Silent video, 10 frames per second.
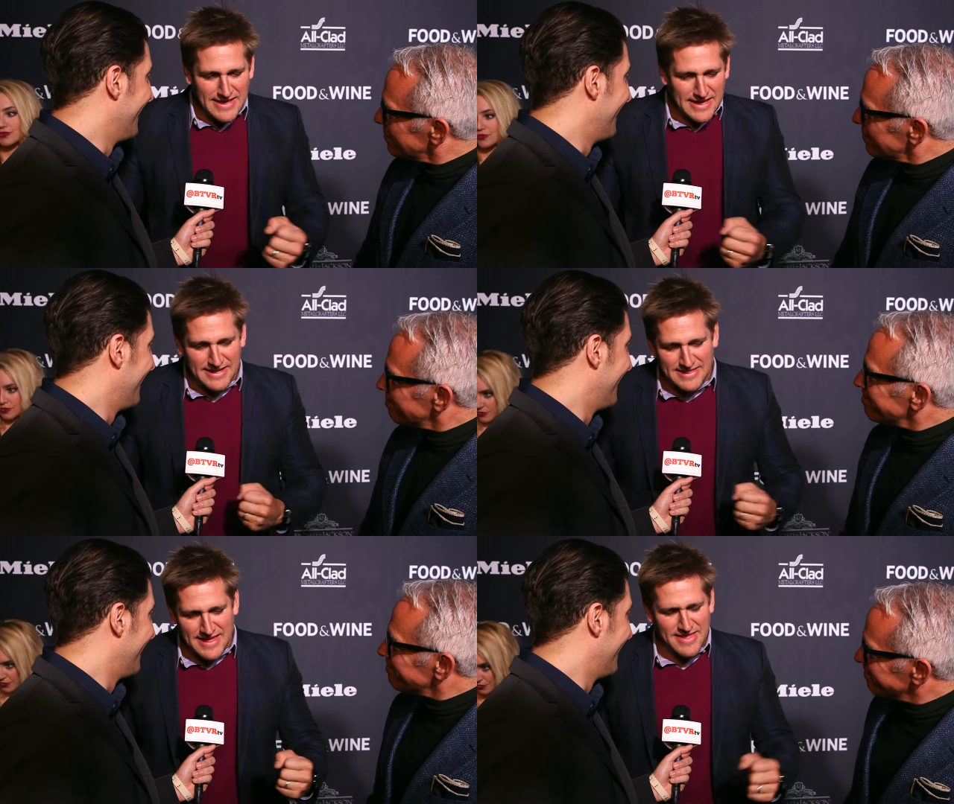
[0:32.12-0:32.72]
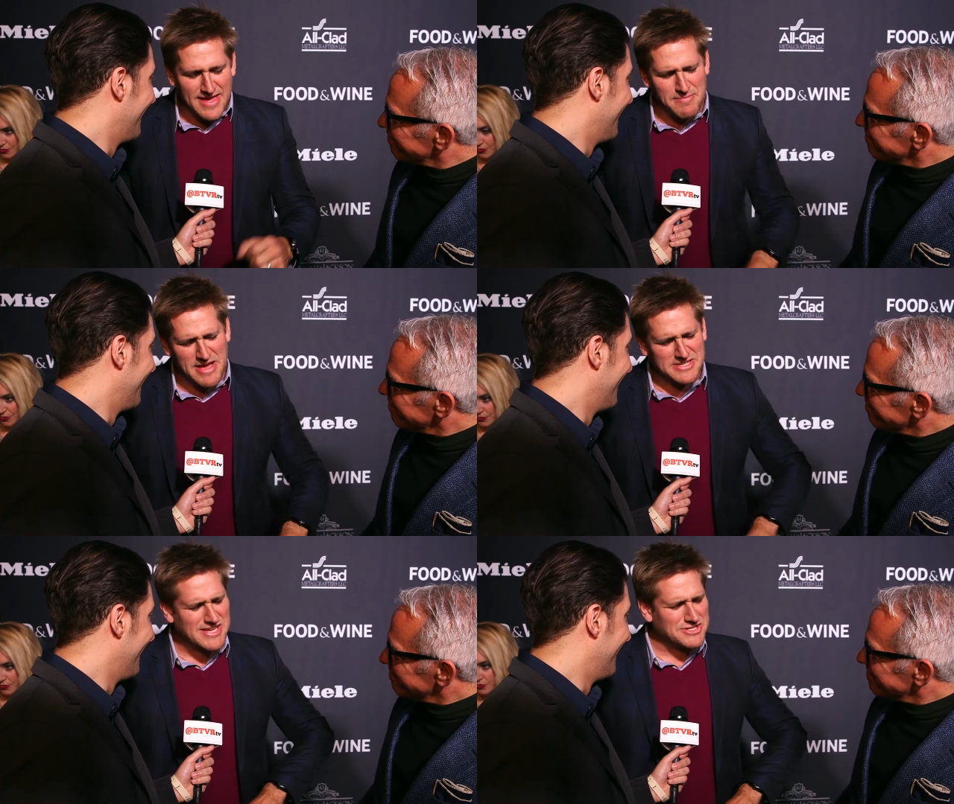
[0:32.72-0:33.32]
Speaker 1: get in there, they make
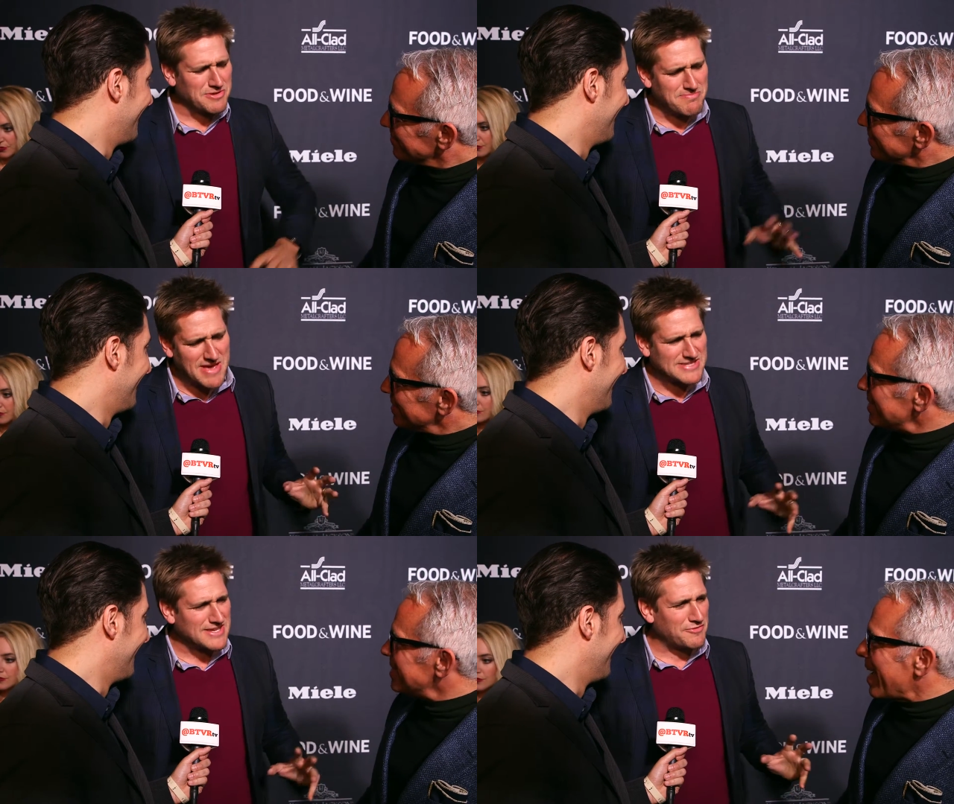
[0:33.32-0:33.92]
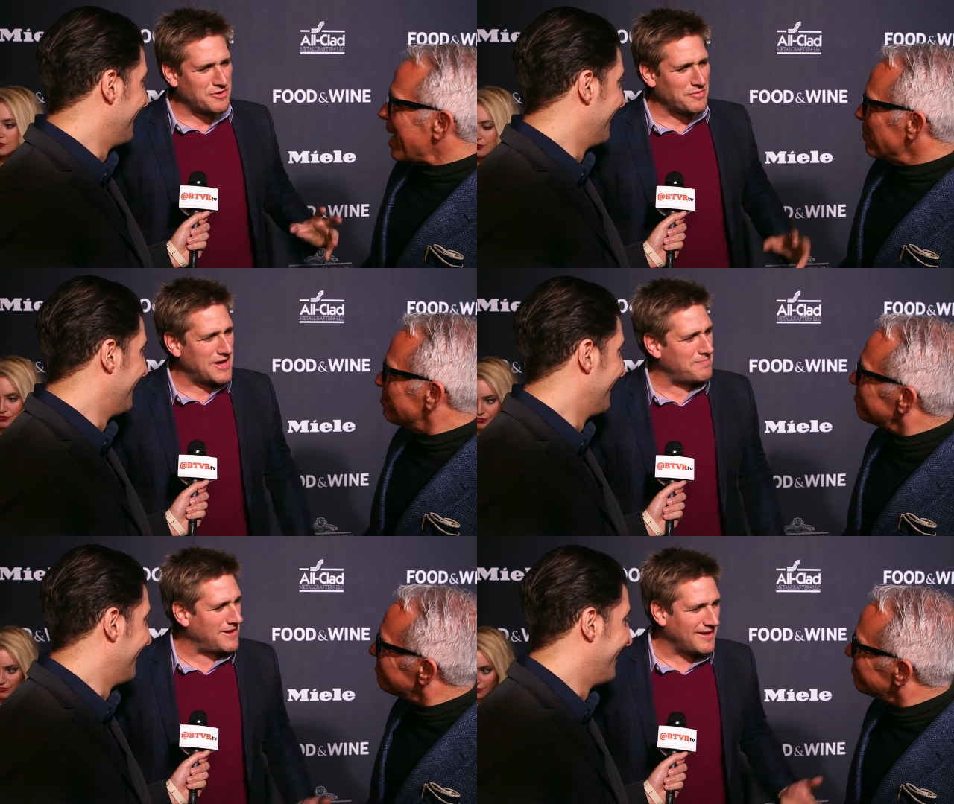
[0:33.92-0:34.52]
such a mess everywhere,
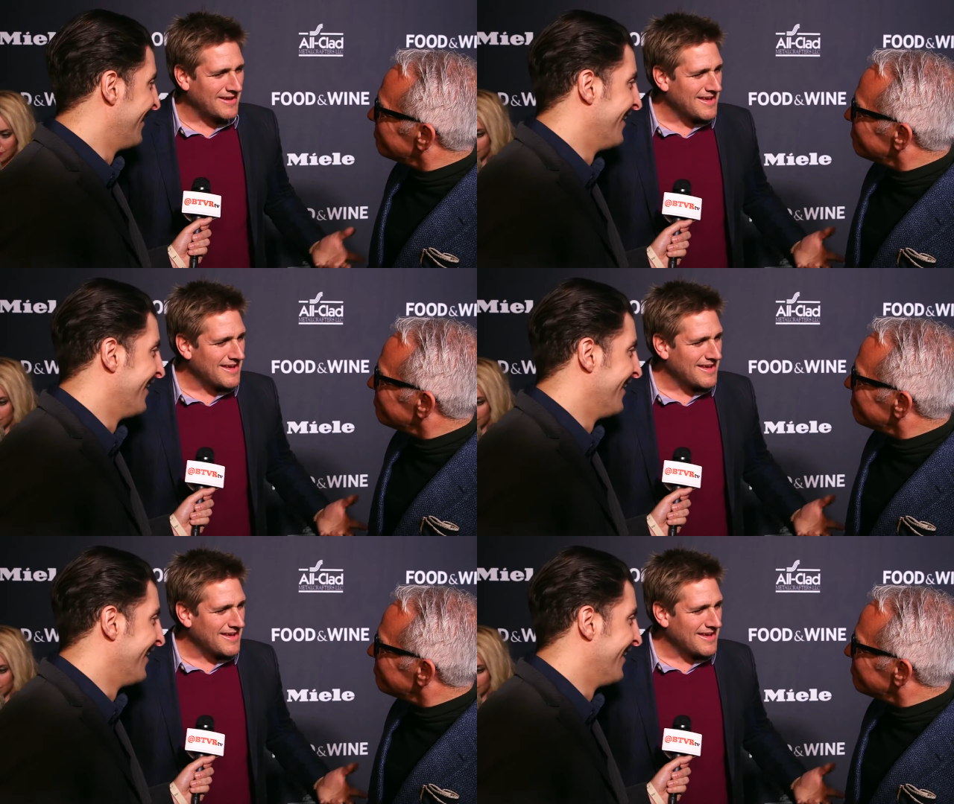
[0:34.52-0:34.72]
but